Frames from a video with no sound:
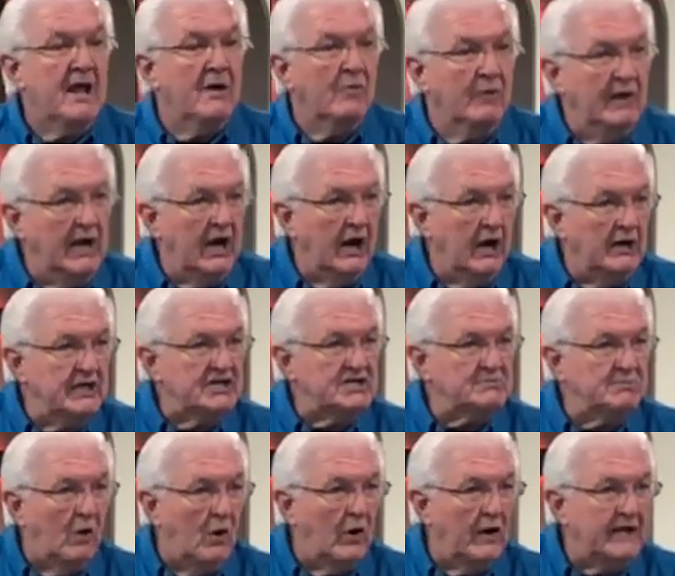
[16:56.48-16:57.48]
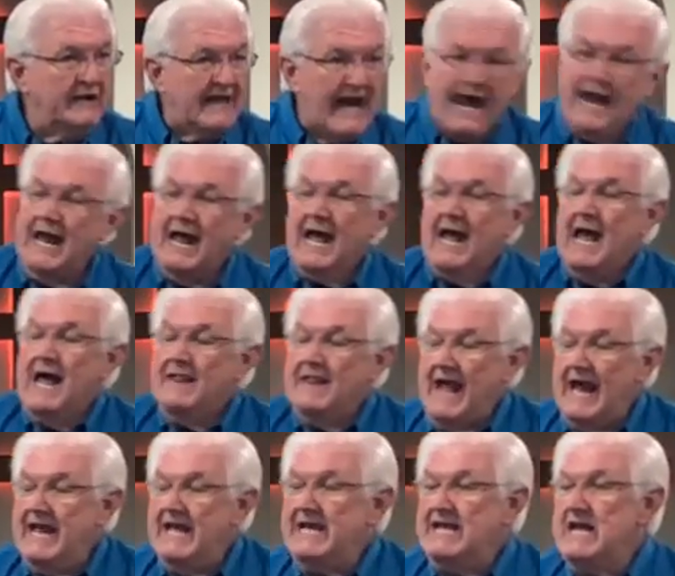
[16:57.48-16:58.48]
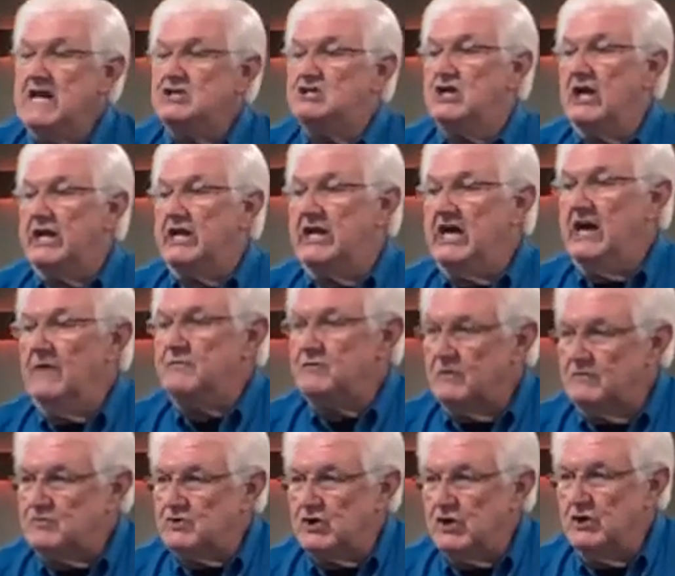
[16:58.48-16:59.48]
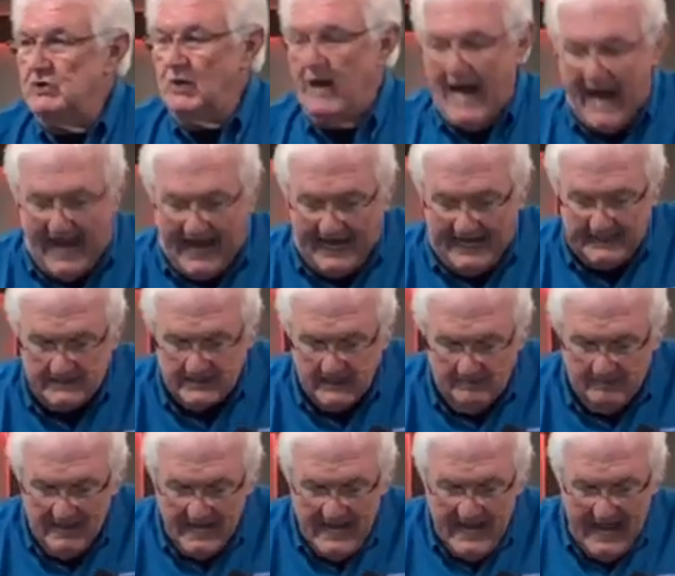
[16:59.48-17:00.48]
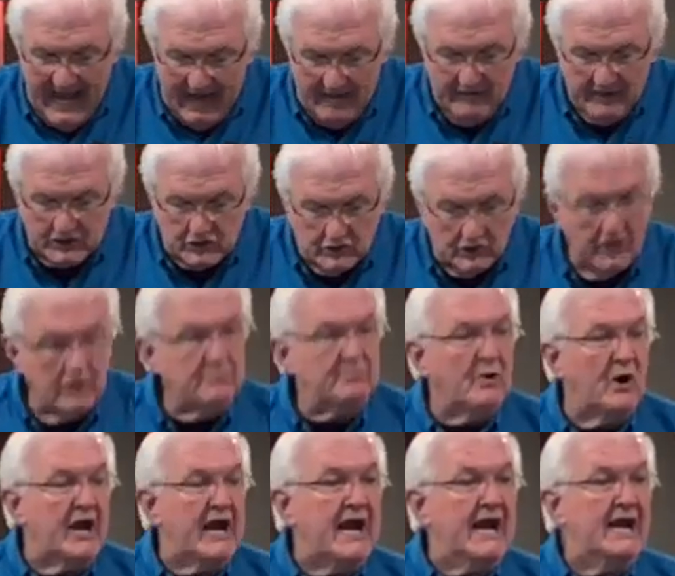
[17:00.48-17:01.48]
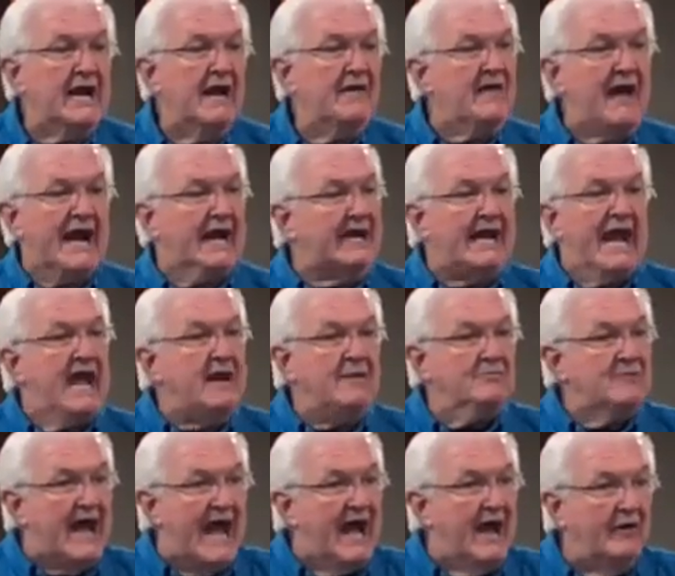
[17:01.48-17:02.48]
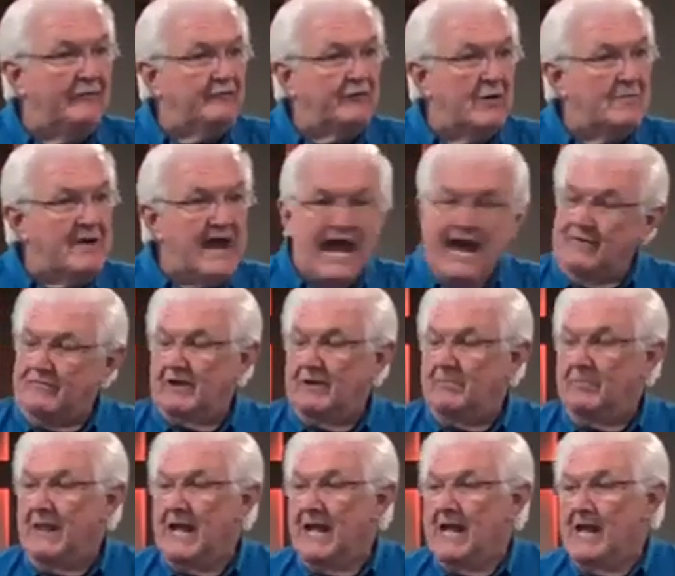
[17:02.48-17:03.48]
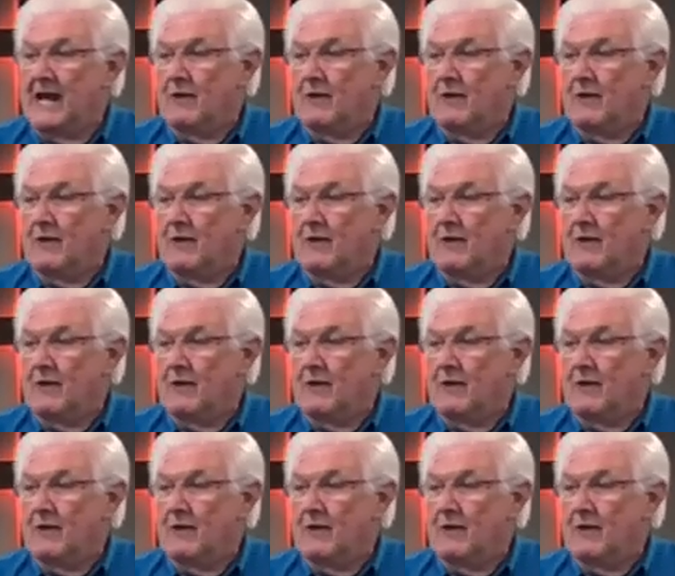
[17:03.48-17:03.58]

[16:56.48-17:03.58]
We learned this morning that he is the gift of true light and the true bread that came down from heaven.